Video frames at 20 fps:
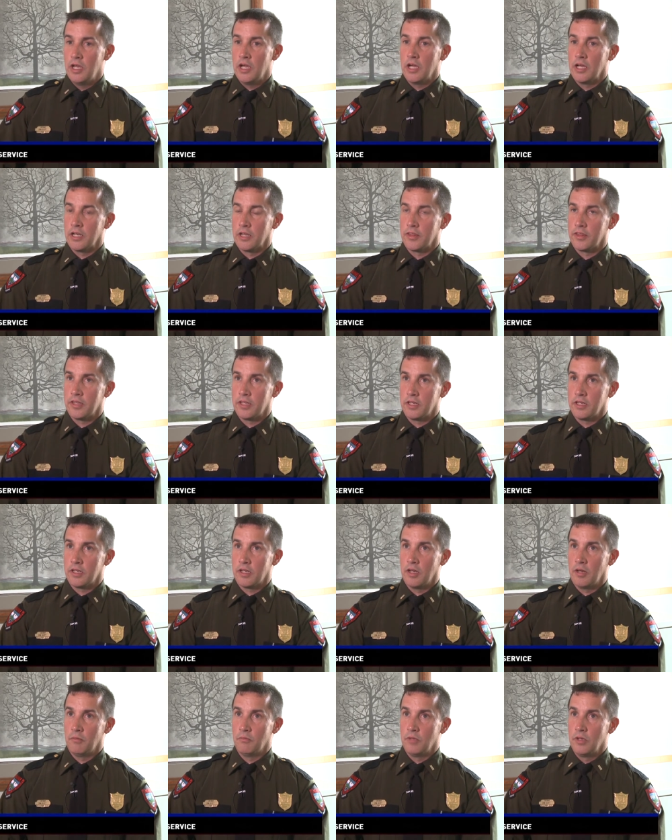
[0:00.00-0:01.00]
And I think
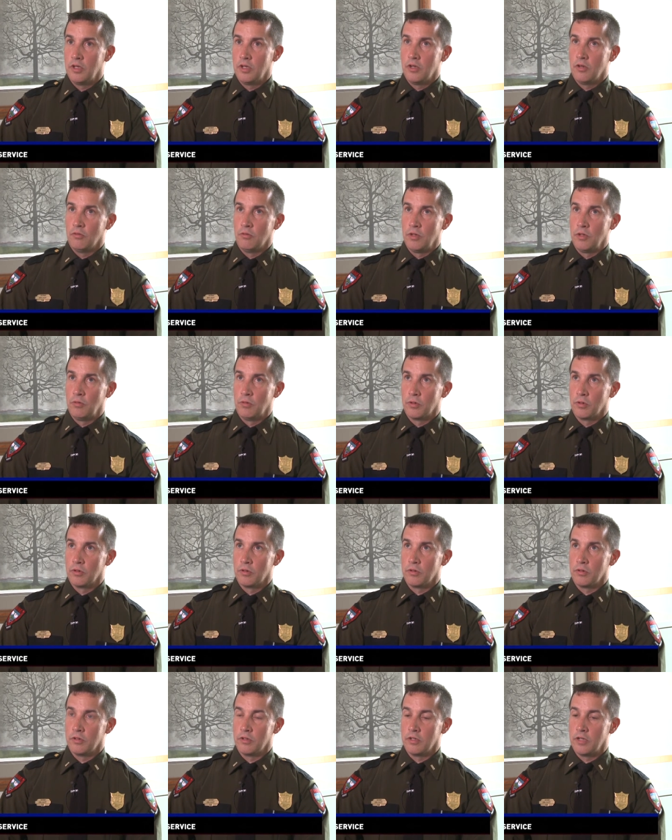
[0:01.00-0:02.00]
um, we
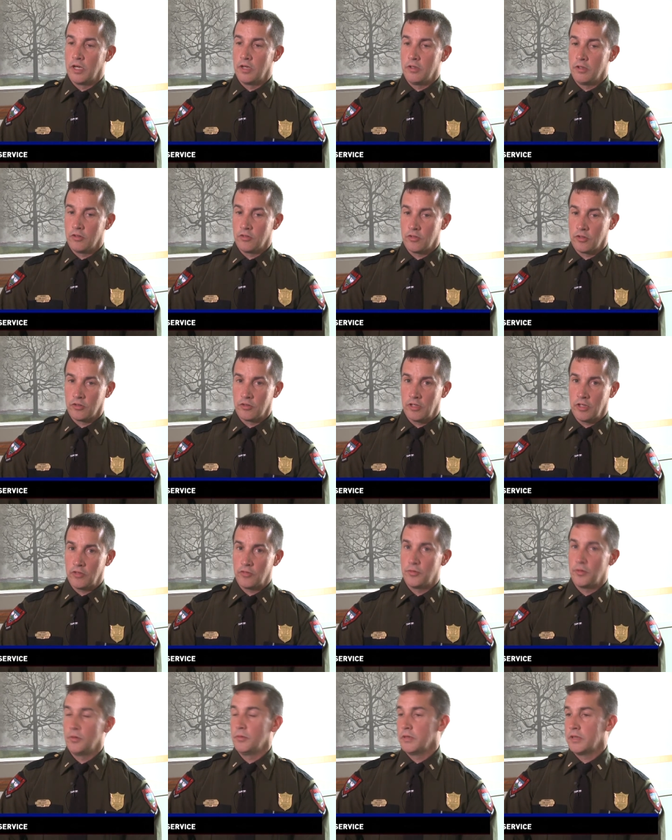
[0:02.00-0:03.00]
were not only
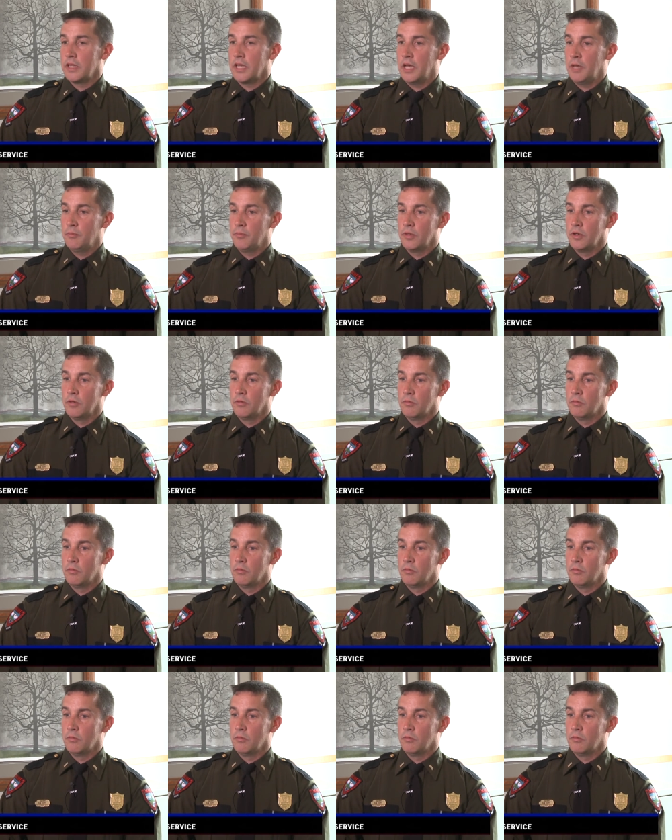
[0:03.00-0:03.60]
successful with that, but